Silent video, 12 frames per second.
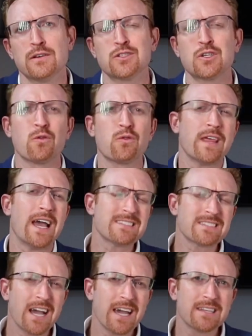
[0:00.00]
So
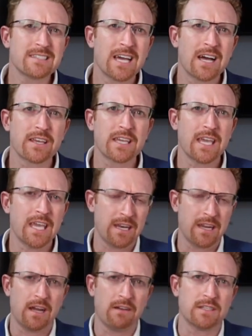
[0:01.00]
that's kind of telling
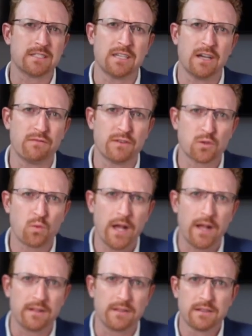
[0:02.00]
in and of itself as well.